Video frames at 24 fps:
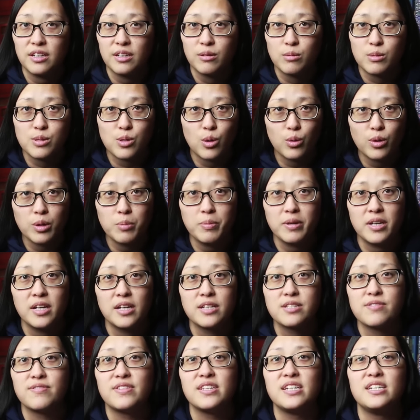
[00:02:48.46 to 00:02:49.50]
It was only
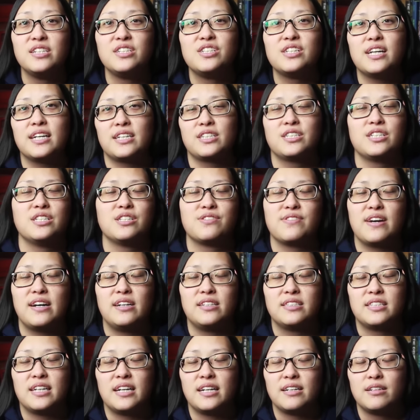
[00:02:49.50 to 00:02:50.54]
because of the injections
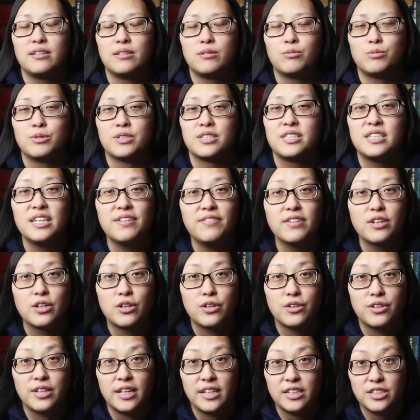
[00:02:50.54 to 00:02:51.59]
Valentine was giving
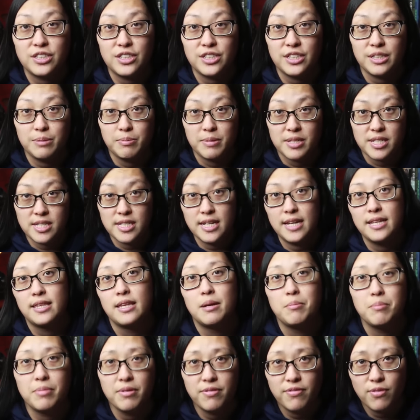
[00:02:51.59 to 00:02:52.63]
her that she misled
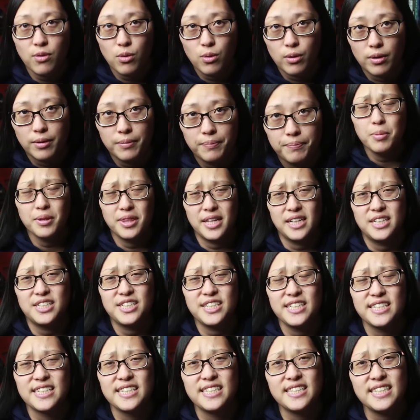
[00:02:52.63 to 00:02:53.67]
them before, but that
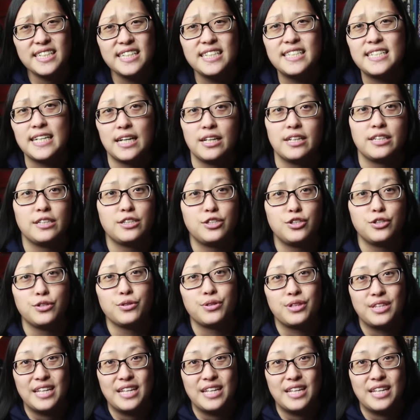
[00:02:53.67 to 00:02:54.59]
she is indeed telling the truth